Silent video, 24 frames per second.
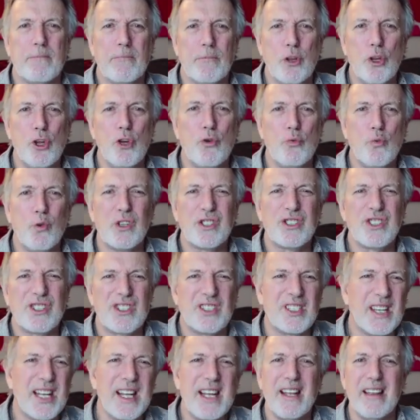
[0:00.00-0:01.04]
You will
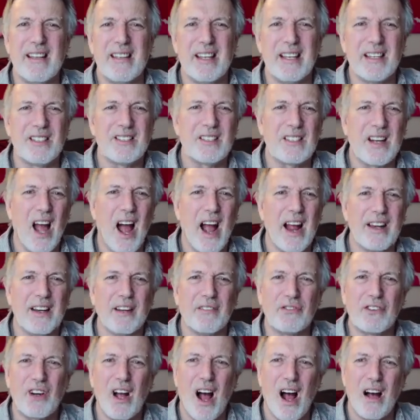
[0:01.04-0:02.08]
see this kind
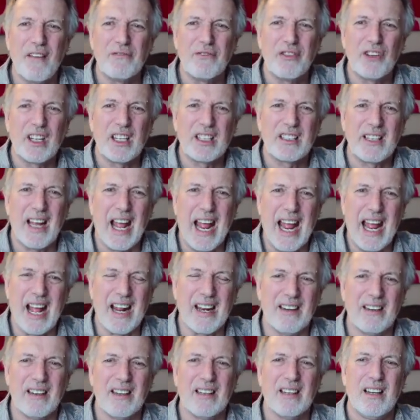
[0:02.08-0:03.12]
of conflict
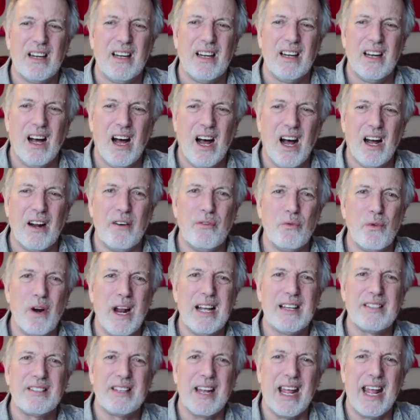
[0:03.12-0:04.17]
and
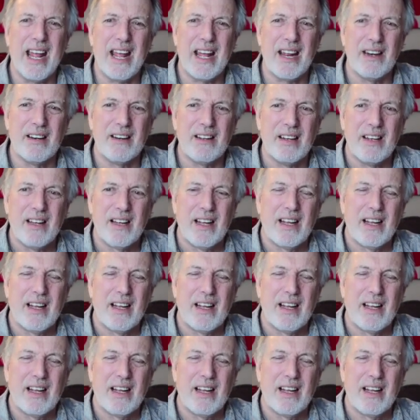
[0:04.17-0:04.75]
unrest and